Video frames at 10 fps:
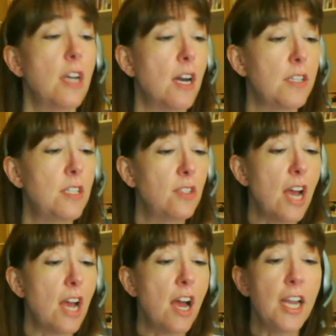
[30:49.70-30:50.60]

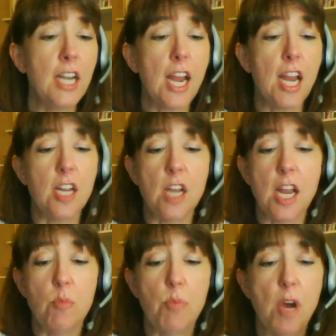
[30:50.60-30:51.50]
design
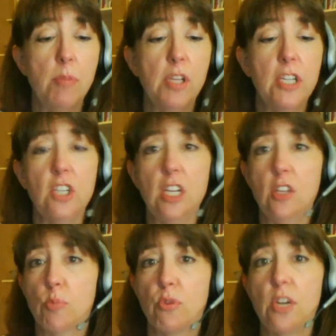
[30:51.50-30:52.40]
and publish either
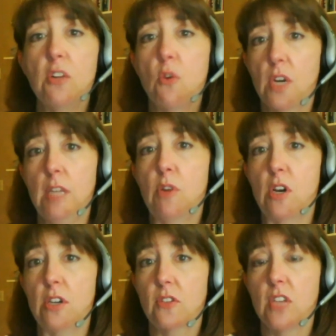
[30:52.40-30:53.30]
print or
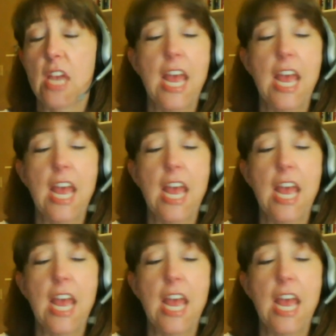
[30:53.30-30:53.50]
ebooks.